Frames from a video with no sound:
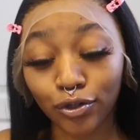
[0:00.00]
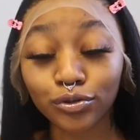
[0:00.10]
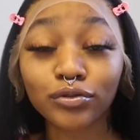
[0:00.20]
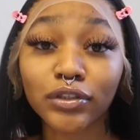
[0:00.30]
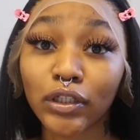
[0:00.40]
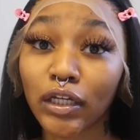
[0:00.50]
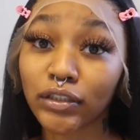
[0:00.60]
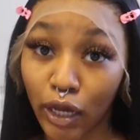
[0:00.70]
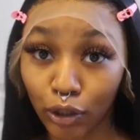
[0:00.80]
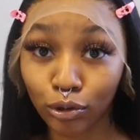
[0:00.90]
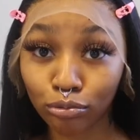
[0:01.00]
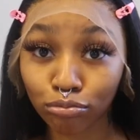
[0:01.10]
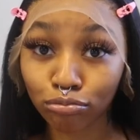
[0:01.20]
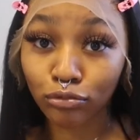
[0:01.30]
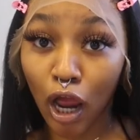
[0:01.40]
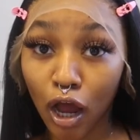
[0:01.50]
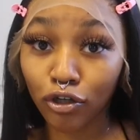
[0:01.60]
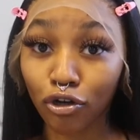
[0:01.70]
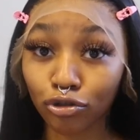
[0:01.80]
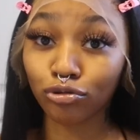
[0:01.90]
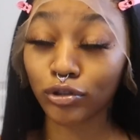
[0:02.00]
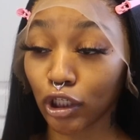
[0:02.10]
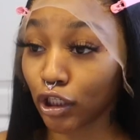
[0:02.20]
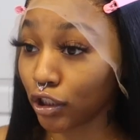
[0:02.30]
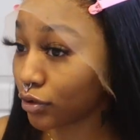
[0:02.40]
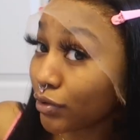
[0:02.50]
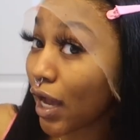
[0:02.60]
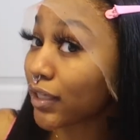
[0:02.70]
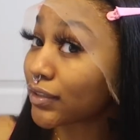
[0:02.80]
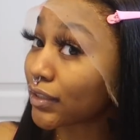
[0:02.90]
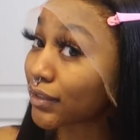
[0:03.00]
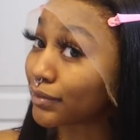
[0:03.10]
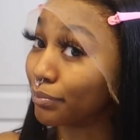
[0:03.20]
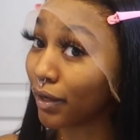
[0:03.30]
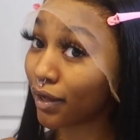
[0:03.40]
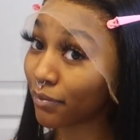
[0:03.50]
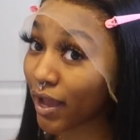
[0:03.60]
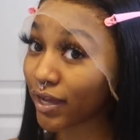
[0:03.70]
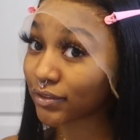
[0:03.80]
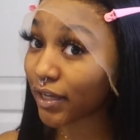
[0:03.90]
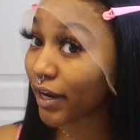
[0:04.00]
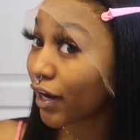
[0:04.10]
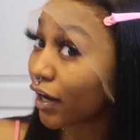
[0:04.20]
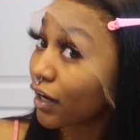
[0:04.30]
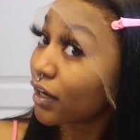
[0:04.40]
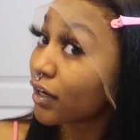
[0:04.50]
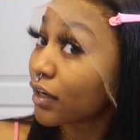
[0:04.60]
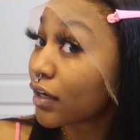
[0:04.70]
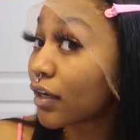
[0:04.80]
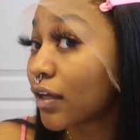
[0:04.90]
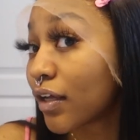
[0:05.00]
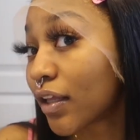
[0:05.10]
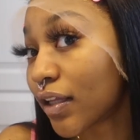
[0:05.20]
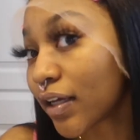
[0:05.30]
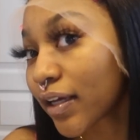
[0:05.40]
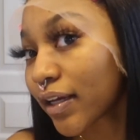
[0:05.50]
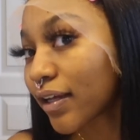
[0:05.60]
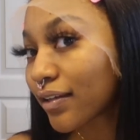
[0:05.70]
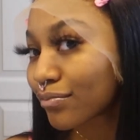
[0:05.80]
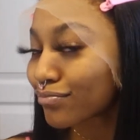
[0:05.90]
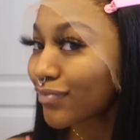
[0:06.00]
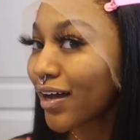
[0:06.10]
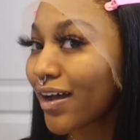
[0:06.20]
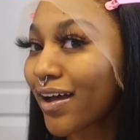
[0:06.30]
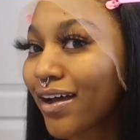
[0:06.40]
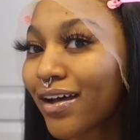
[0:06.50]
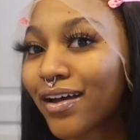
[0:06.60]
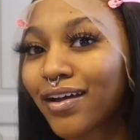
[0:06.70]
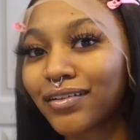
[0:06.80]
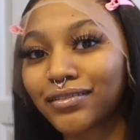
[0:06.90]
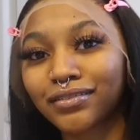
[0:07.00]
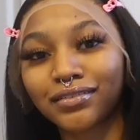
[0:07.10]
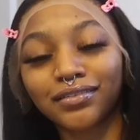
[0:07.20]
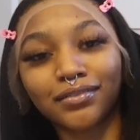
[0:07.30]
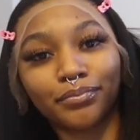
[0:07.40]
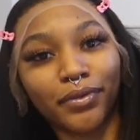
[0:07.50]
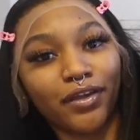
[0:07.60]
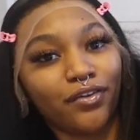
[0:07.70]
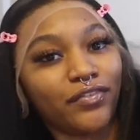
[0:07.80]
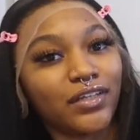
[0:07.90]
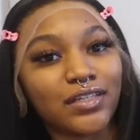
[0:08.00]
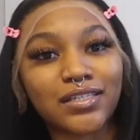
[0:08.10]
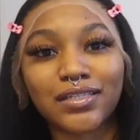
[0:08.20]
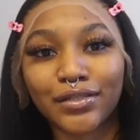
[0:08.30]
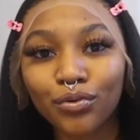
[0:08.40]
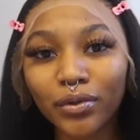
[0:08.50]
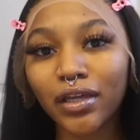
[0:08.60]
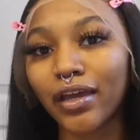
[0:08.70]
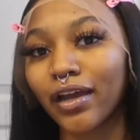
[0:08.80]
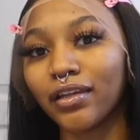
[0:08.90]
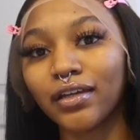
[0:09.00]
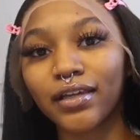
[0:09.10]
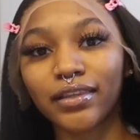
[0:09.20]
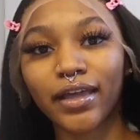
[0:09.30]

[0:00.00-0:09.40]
know you've seen that title. I know you've seen it. Do y'all see this bomb ass hair? Look at it. What? Period. Silky hair. Look at